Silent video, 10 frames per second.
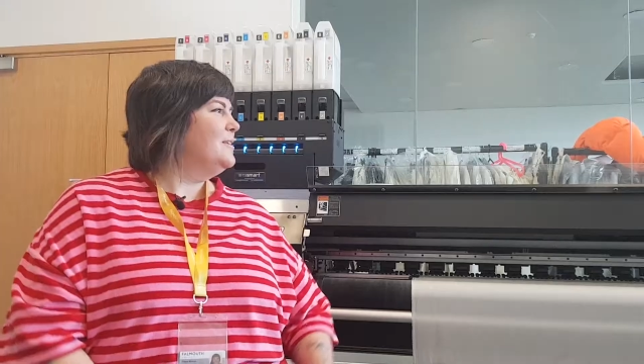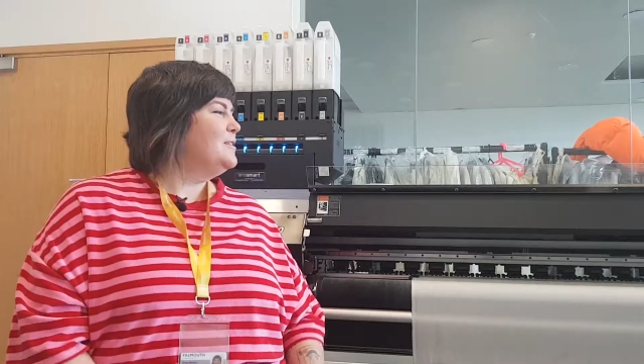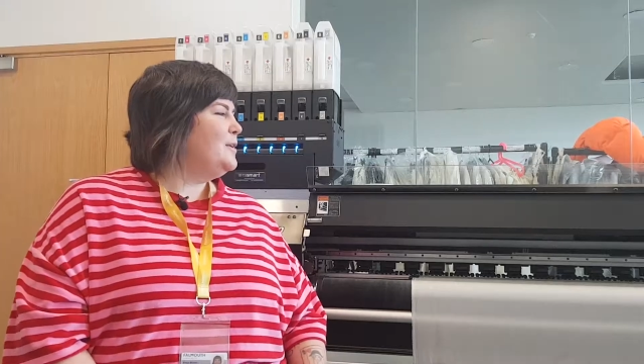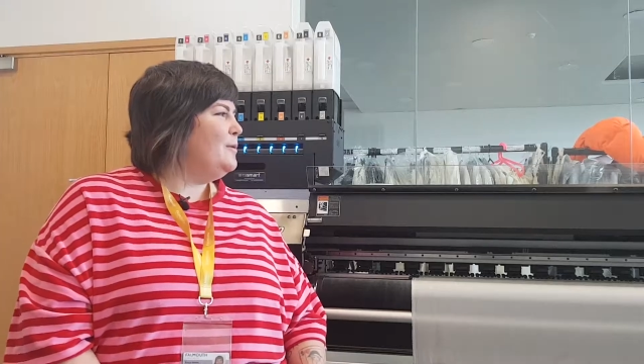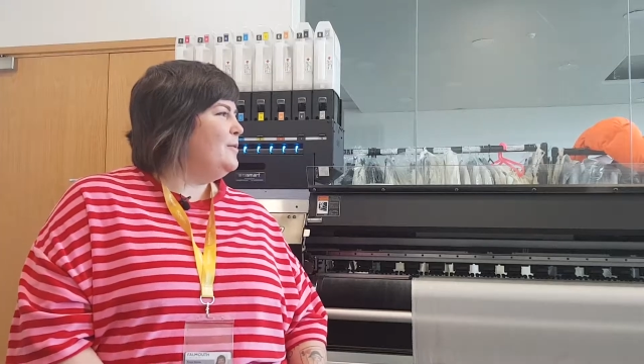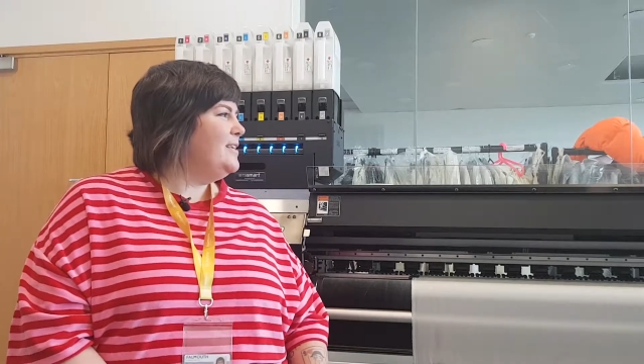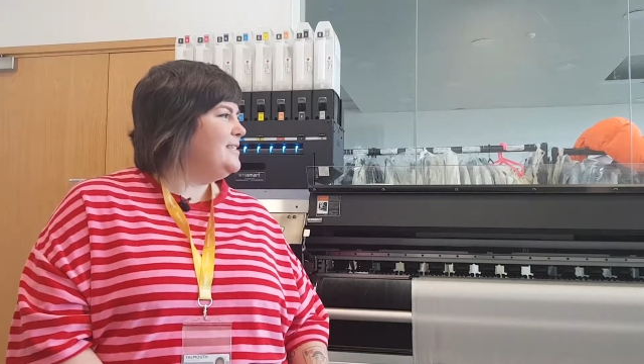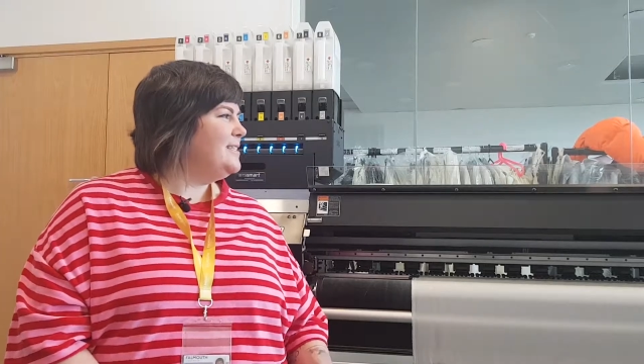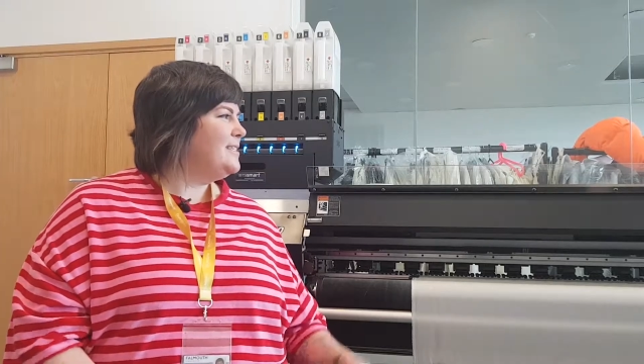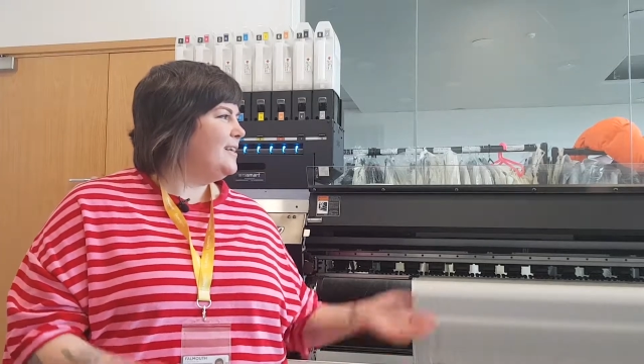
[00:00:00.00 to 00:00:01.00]
So
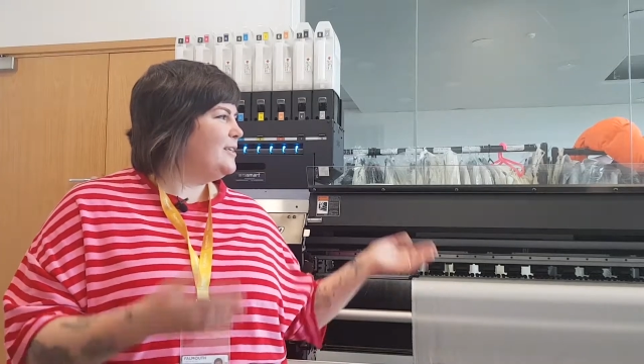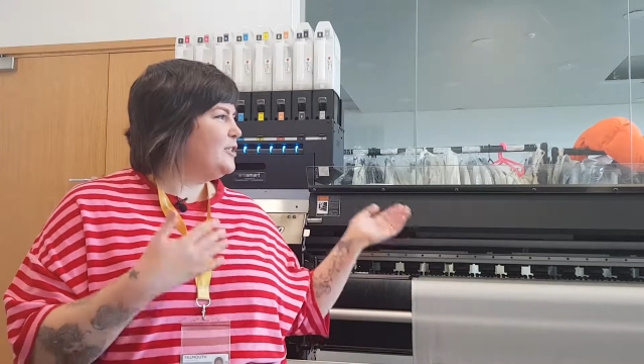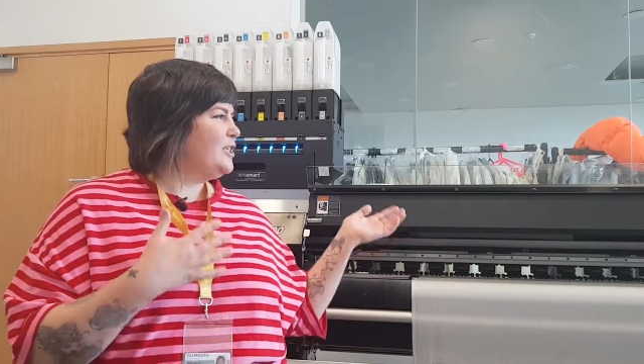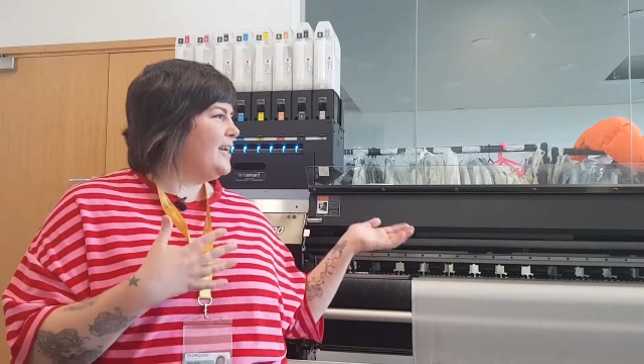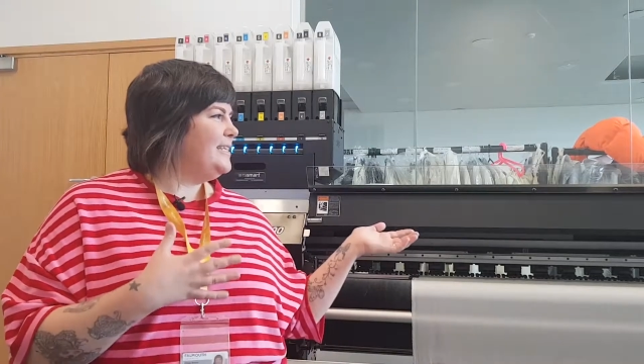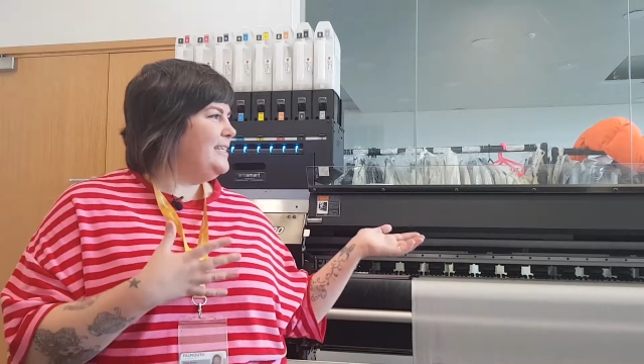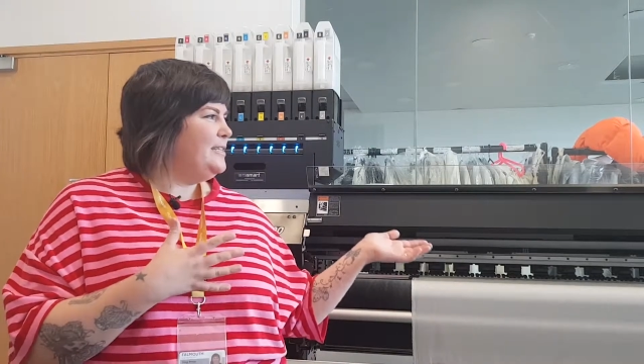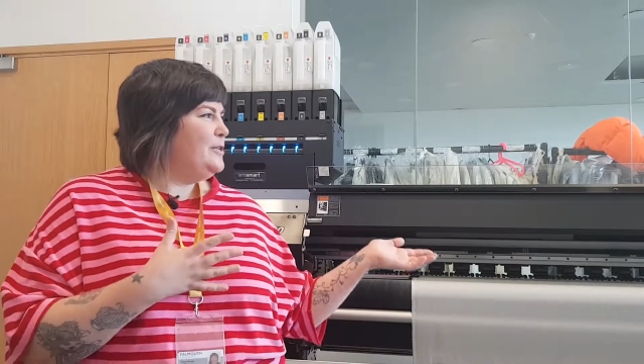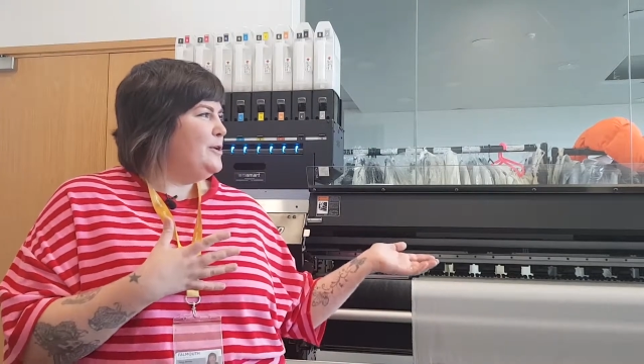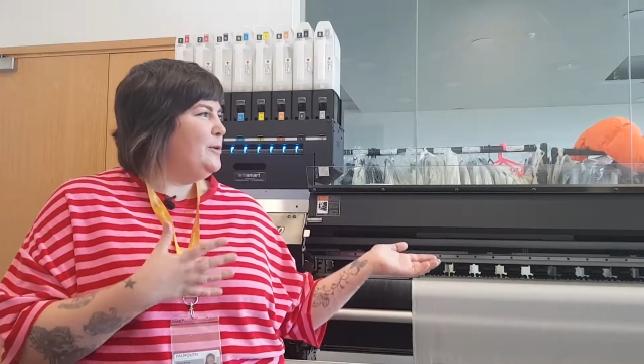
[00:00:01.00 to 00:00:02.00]
this is our
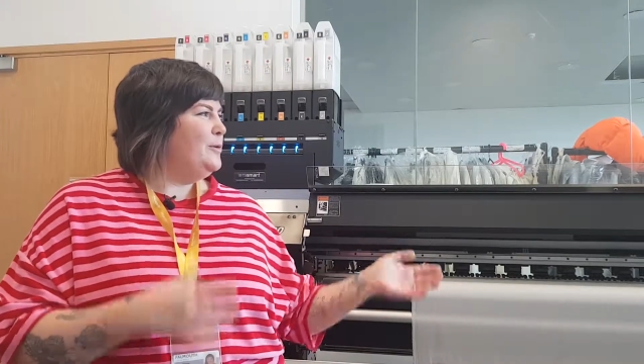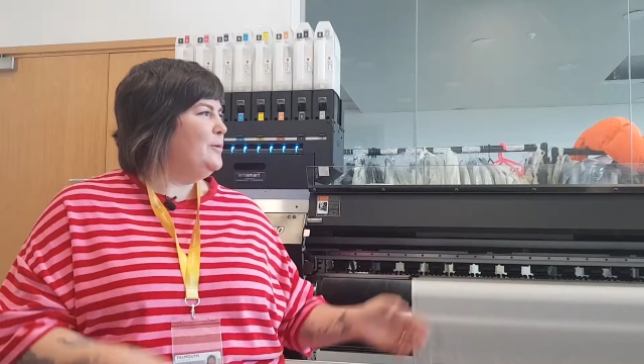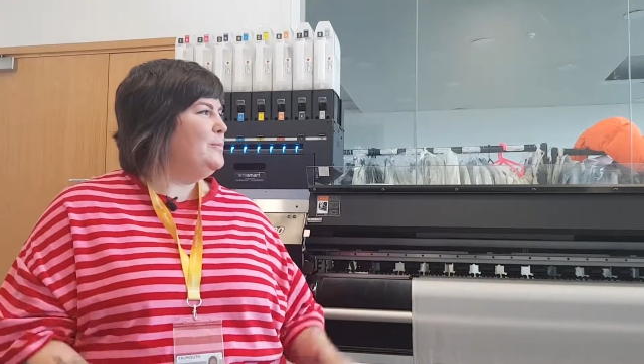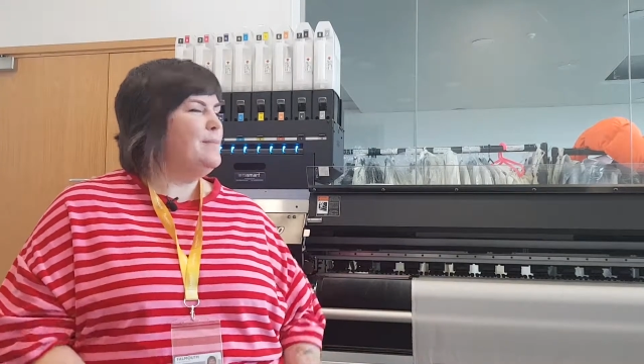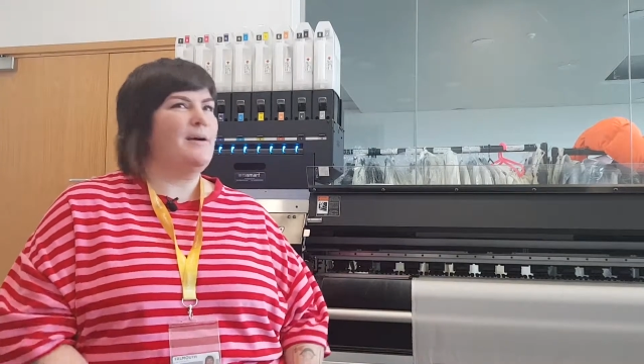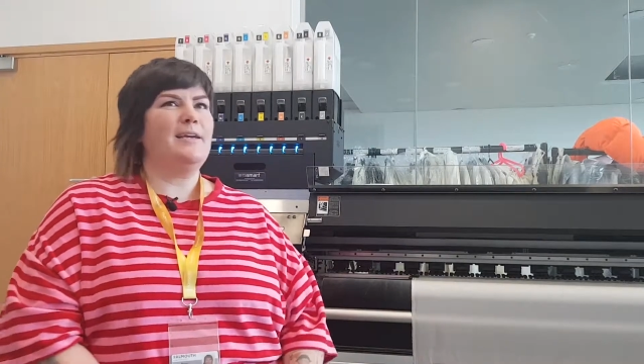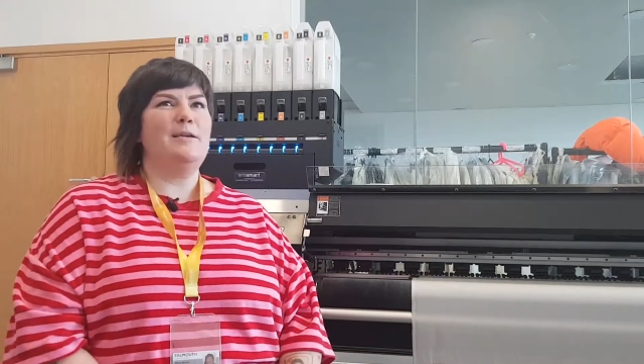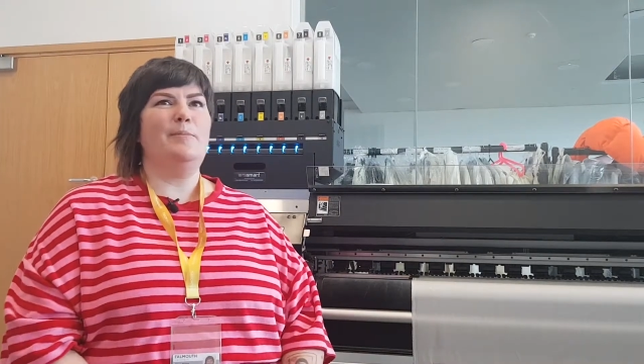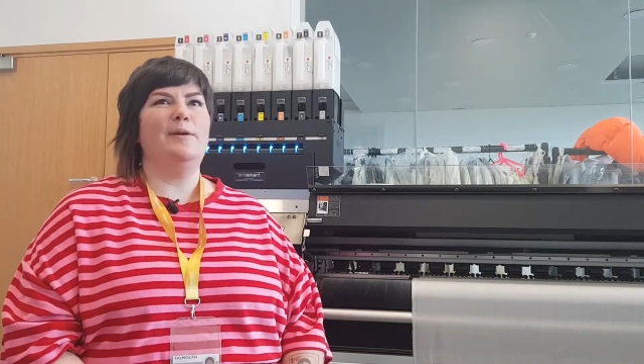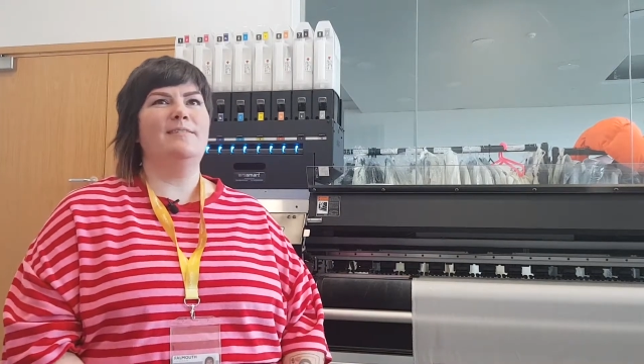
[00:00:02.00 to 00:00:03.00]
shiny new
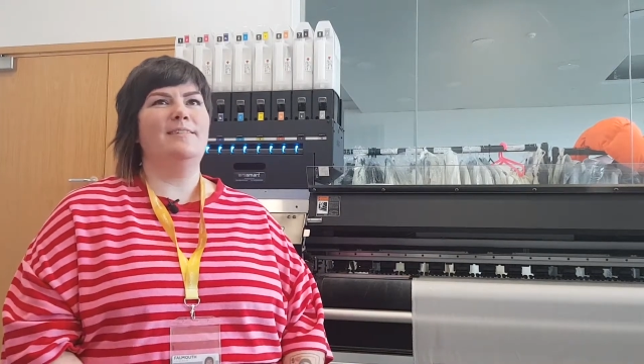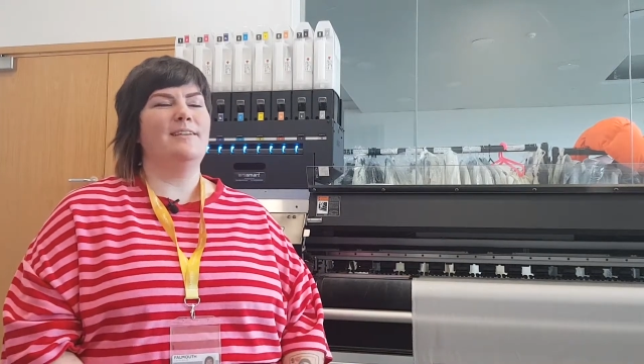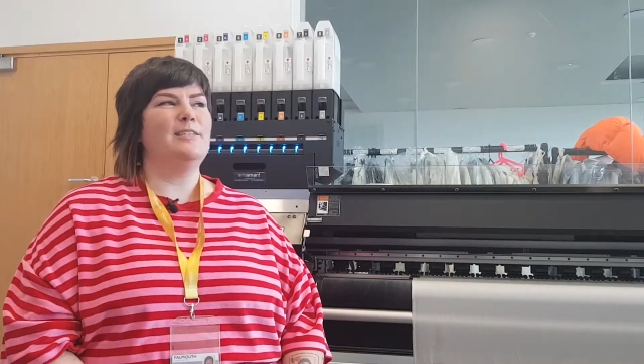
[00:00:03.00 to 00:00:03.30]
Mimaki printer,